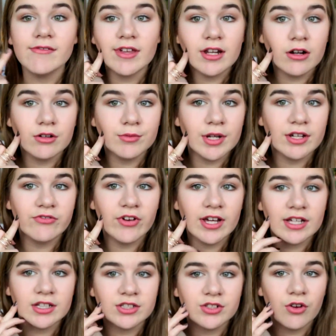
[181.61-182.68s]
that on my
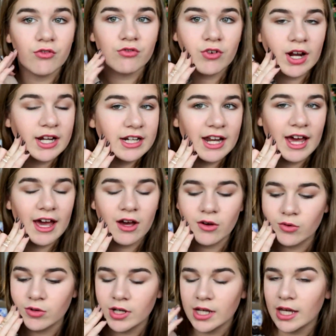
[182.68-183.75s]
face right
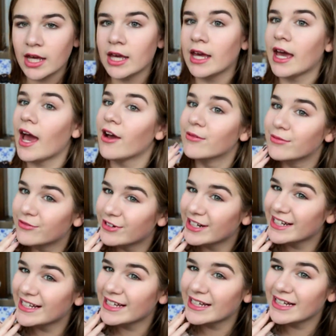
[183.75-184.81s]
now. I
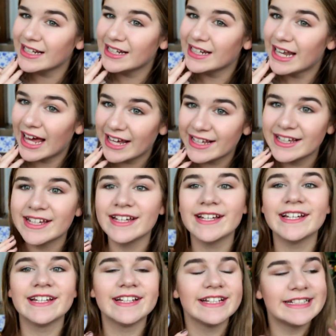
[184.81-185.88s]
really like
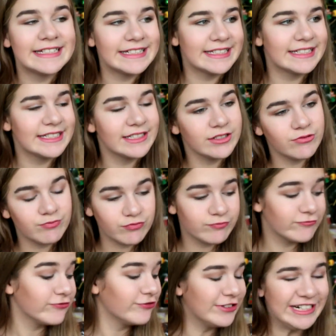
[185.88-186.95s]
it. It's
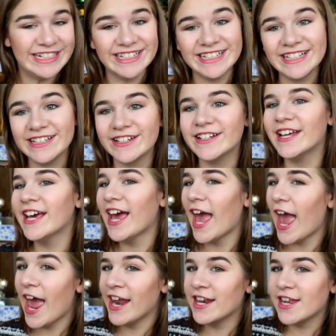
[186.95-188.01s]
really good.
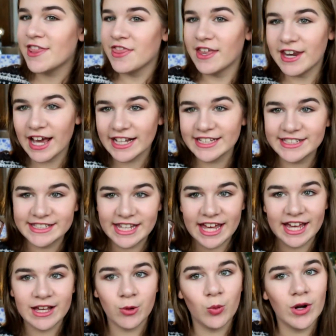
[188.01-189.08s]
And the next
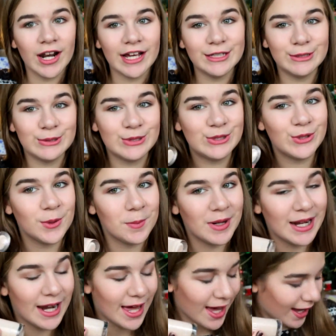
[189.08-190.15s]
thing, what I used to
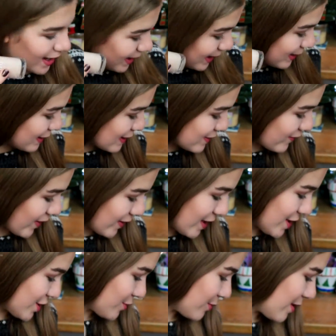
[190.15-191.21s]
apply this foundation